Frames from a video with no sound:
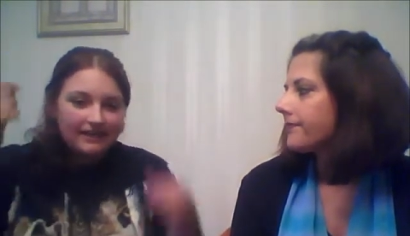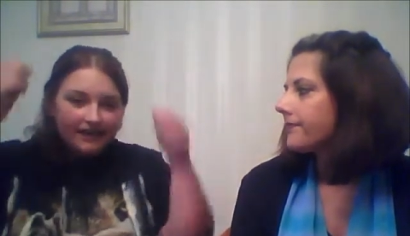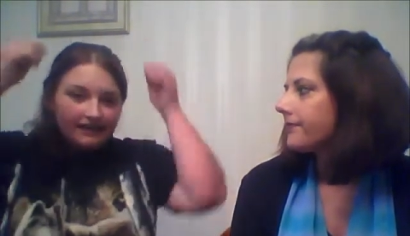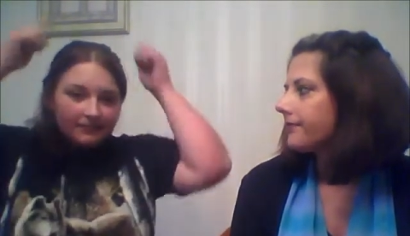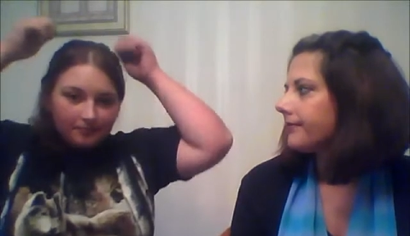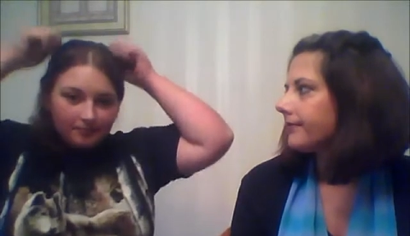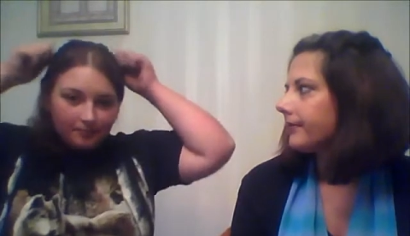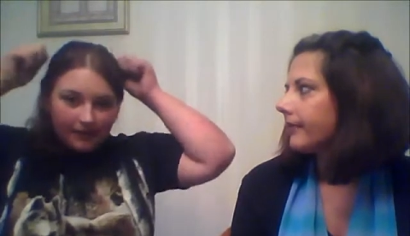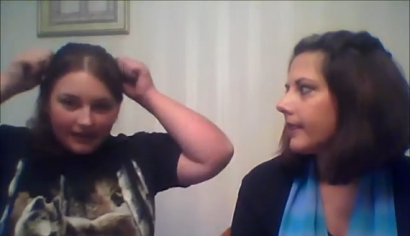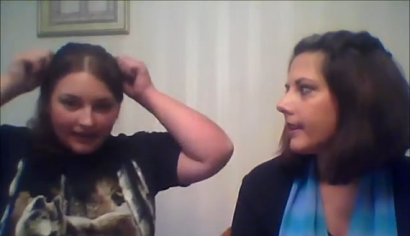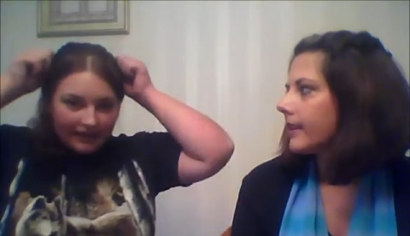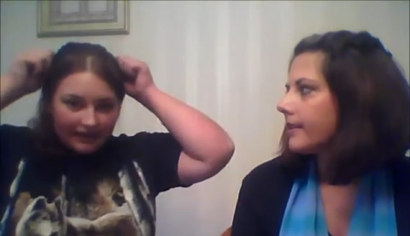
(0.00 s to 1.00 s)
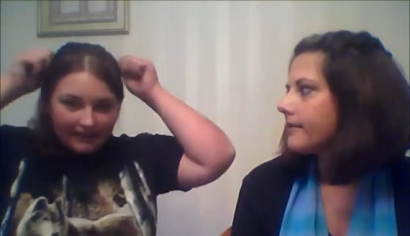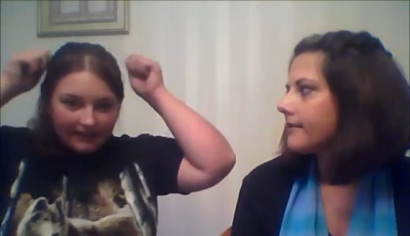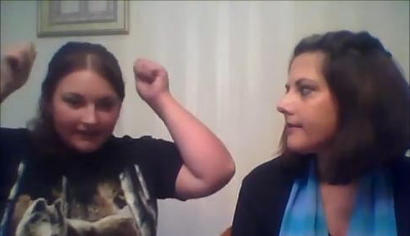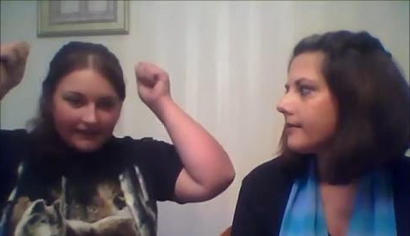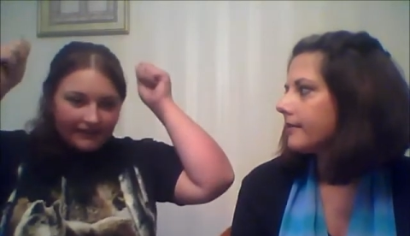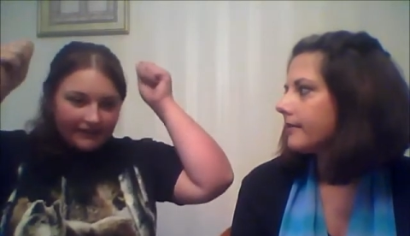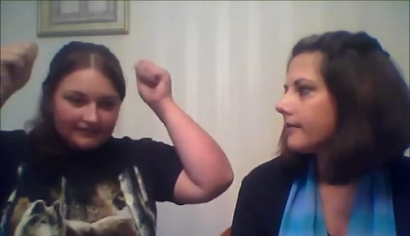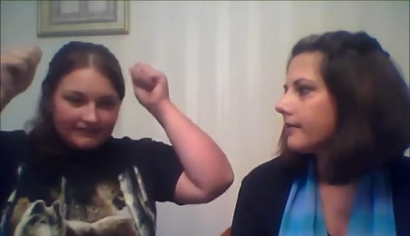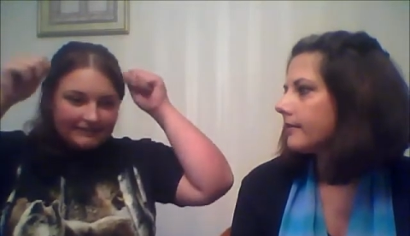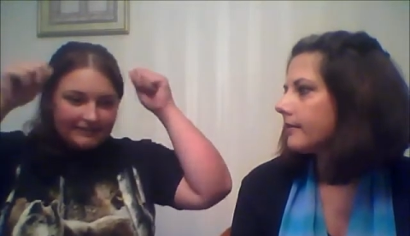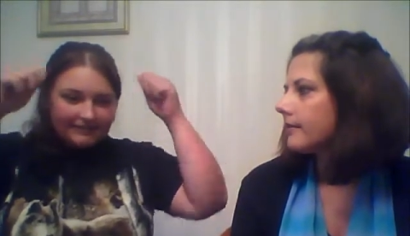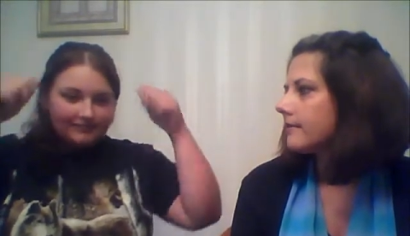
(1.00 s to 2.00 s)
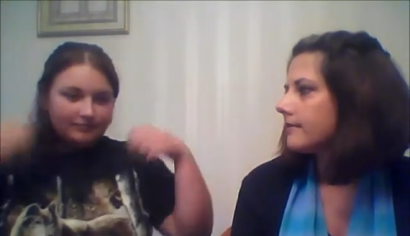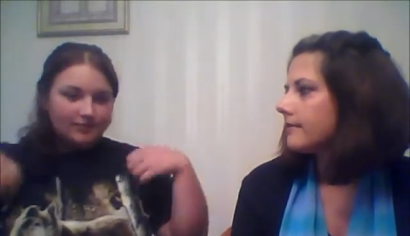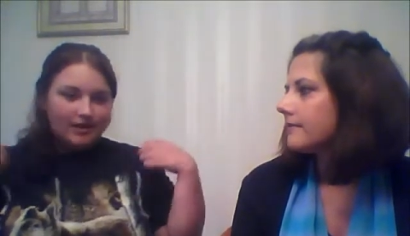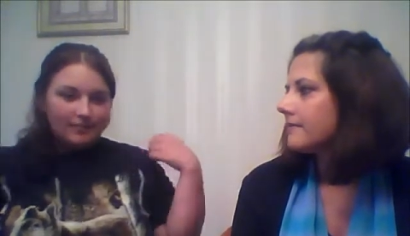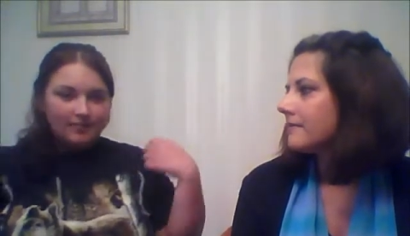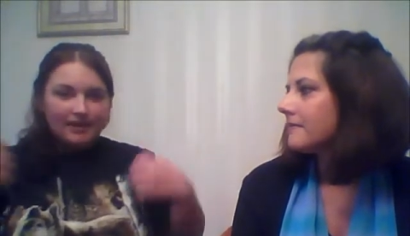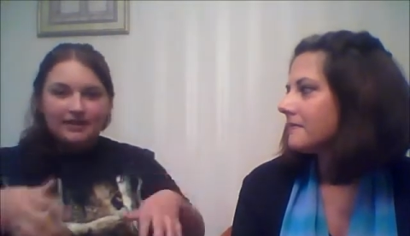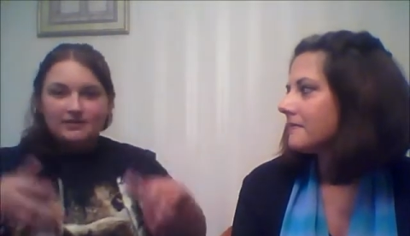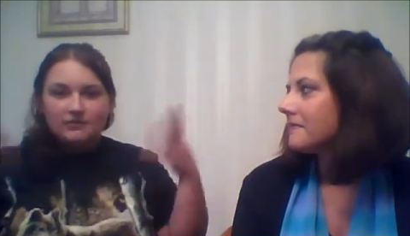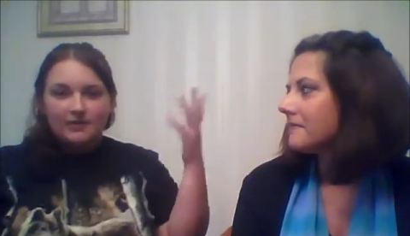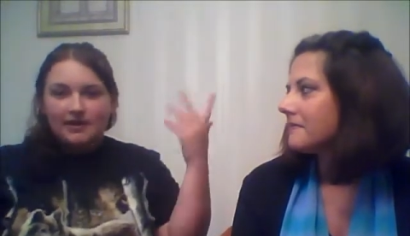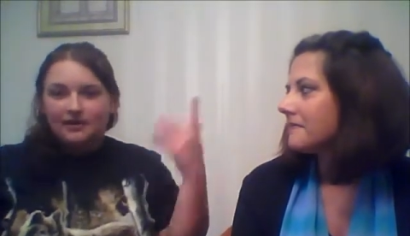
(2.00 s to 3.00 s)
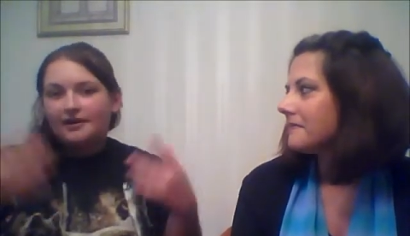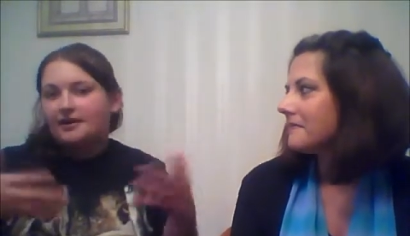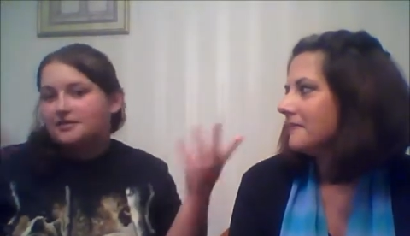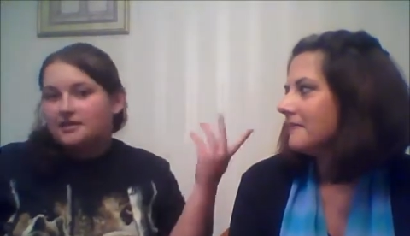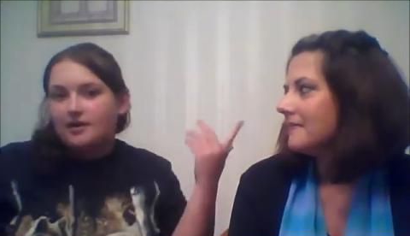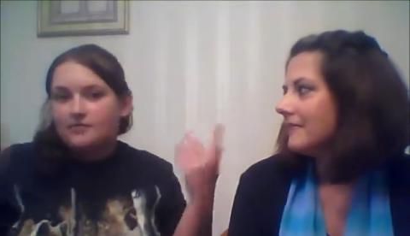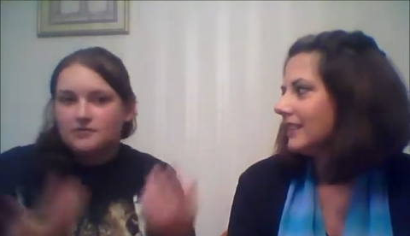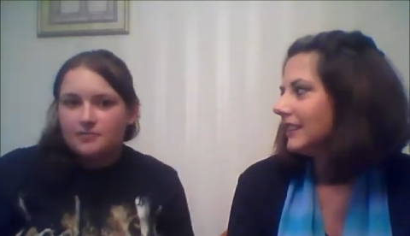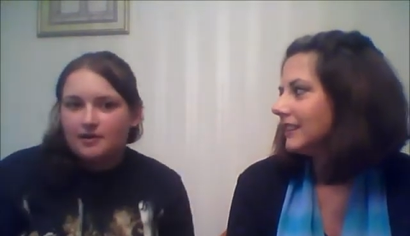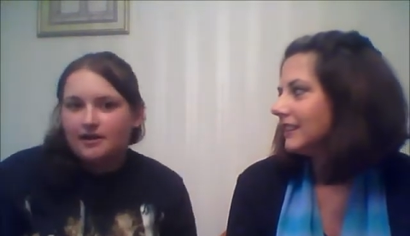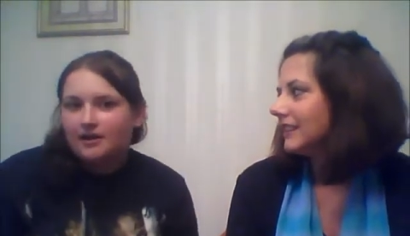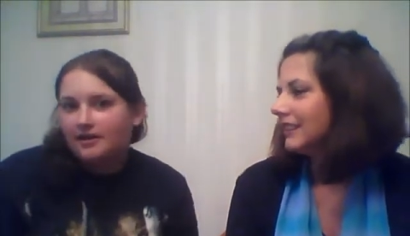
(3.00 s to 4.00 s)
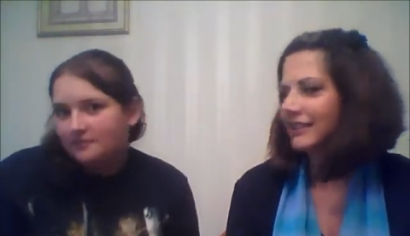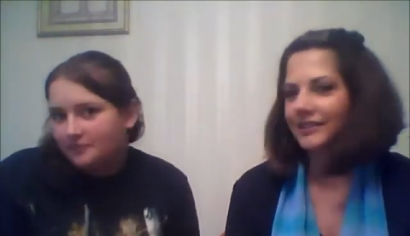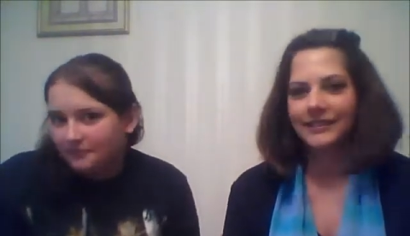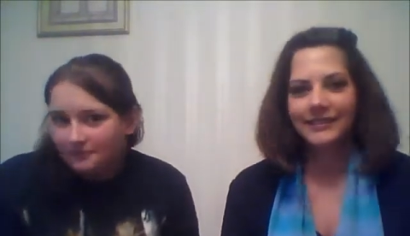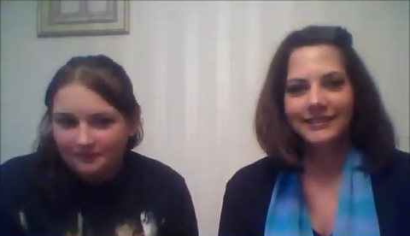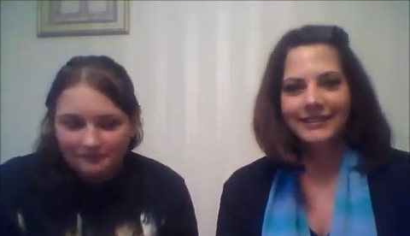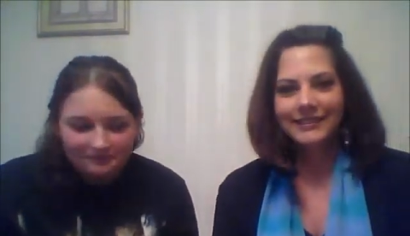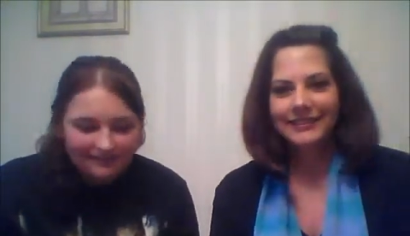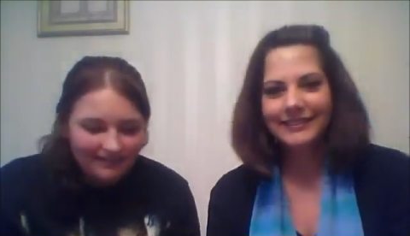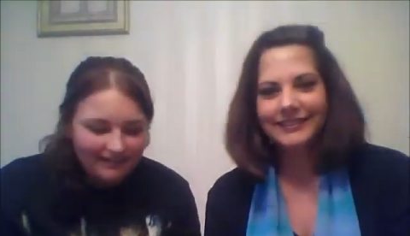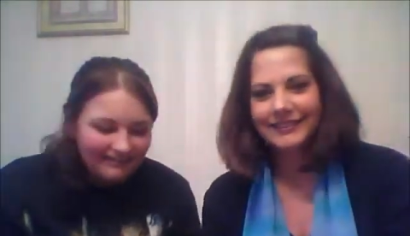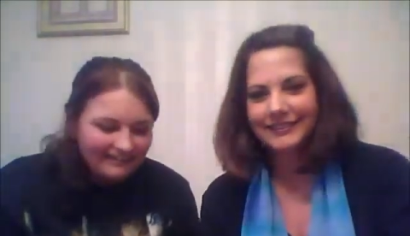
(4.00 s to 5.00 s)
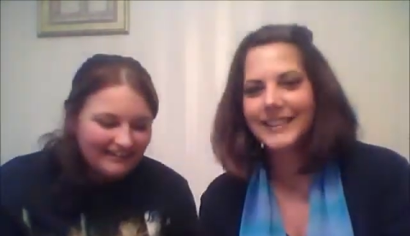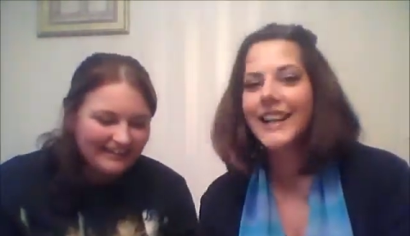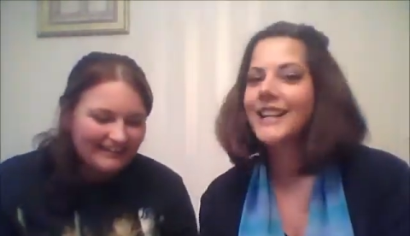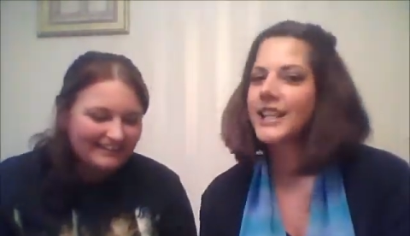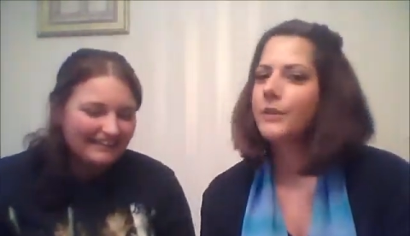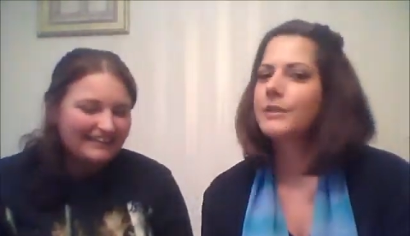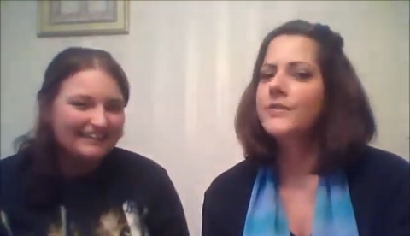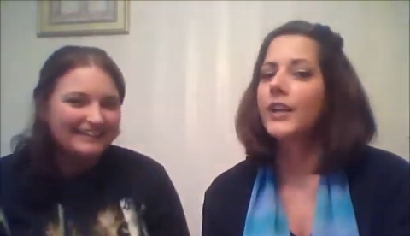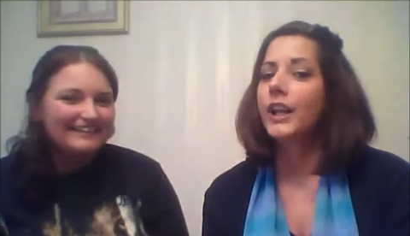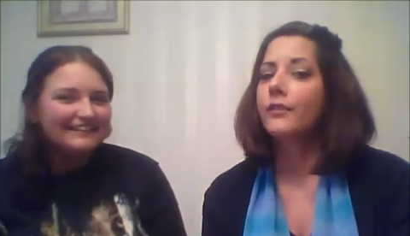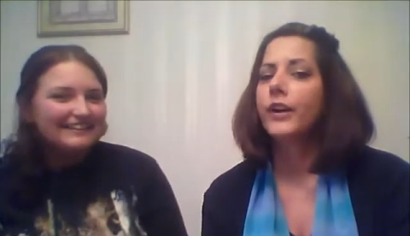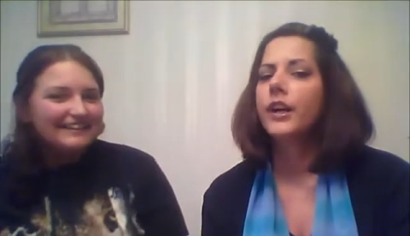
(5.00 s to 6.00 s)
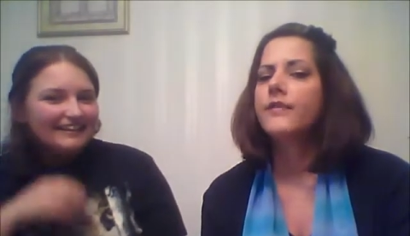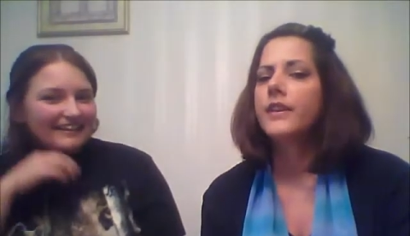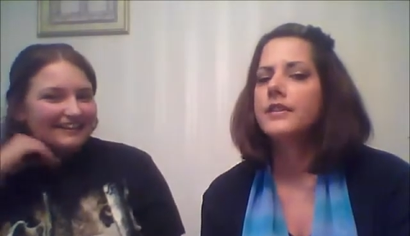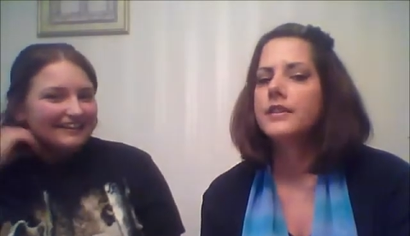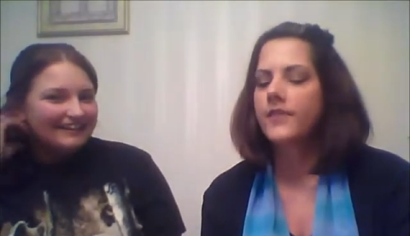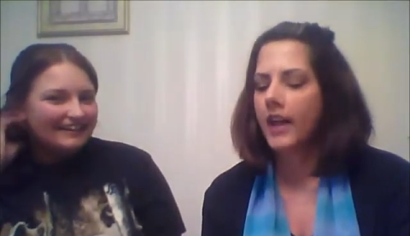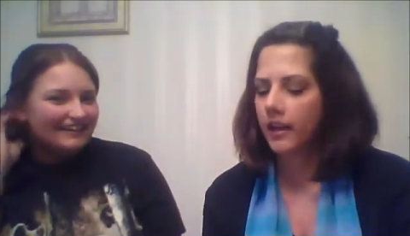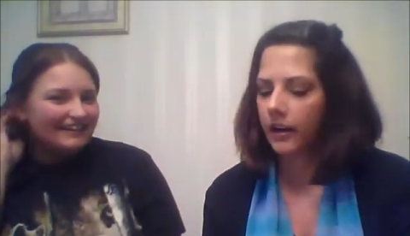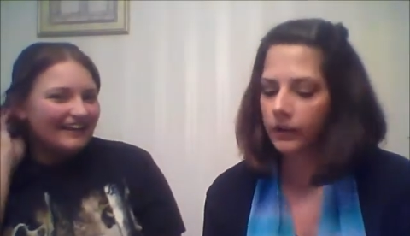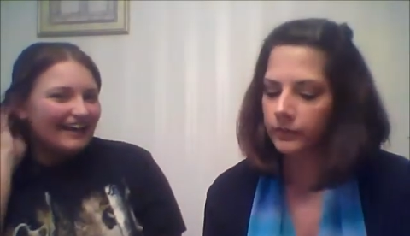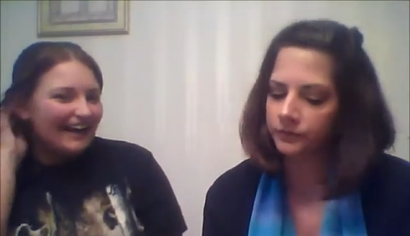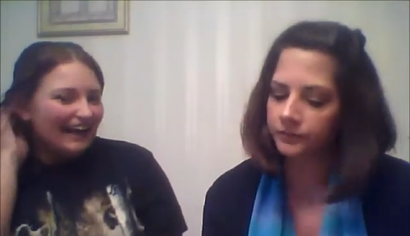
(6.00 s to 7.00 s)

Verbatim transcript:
Speaker 1: and bunny ears and a pink sweater, and I said I was a bunny. She was
Speaker 2: feeling very festive that year.